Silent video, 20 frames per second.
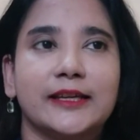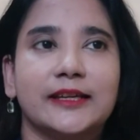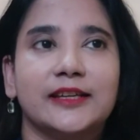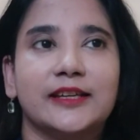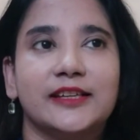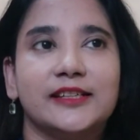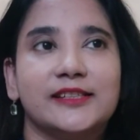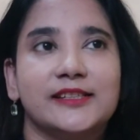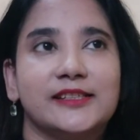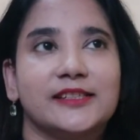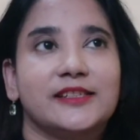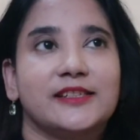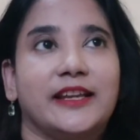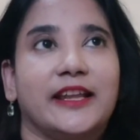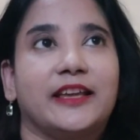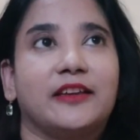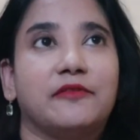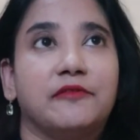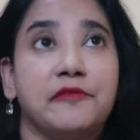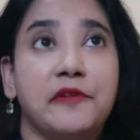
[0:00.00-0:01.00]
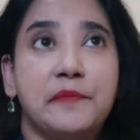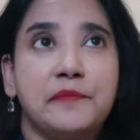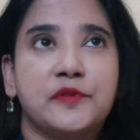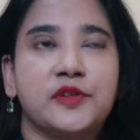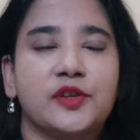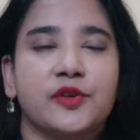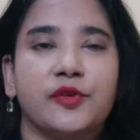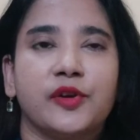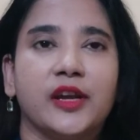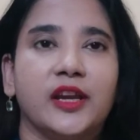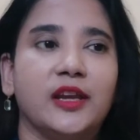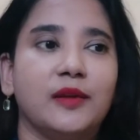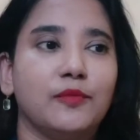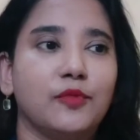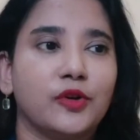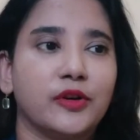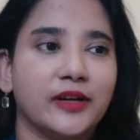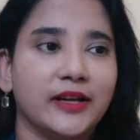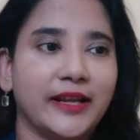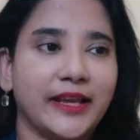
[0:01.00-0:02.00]
Is it like whipped cream
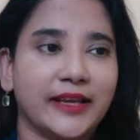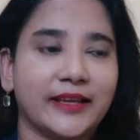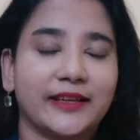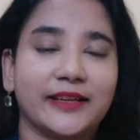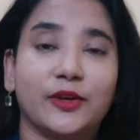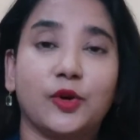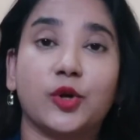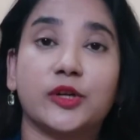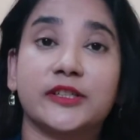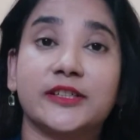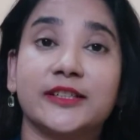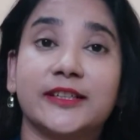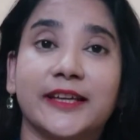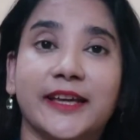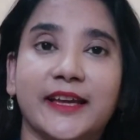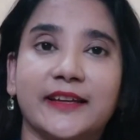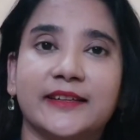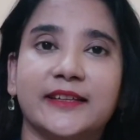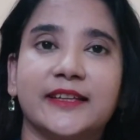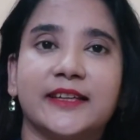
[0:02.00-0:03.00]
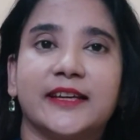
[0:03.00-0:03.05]
or like cotton candy